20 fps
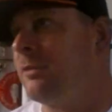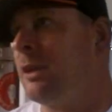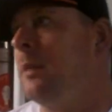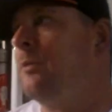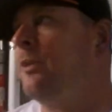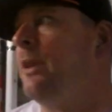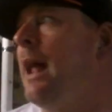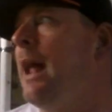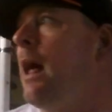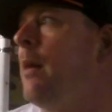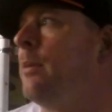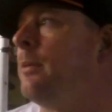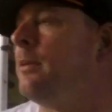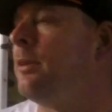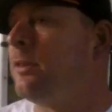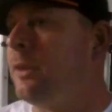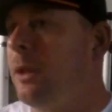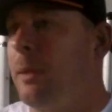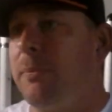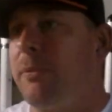Sometimes an album
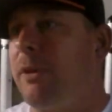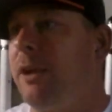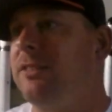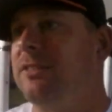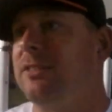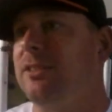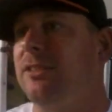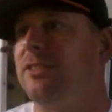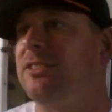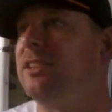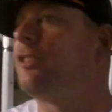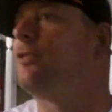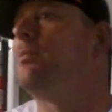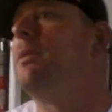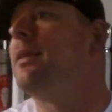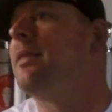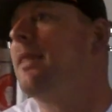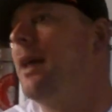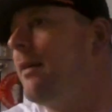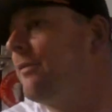doesn't get pressed till 6
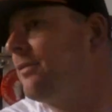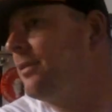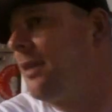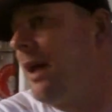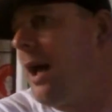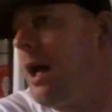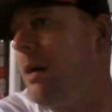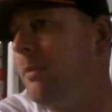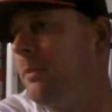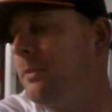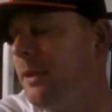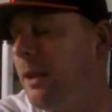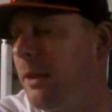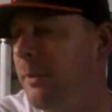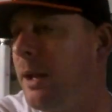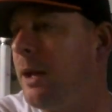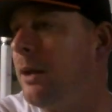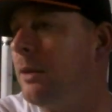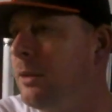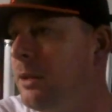months after the album
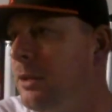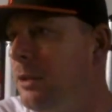came out.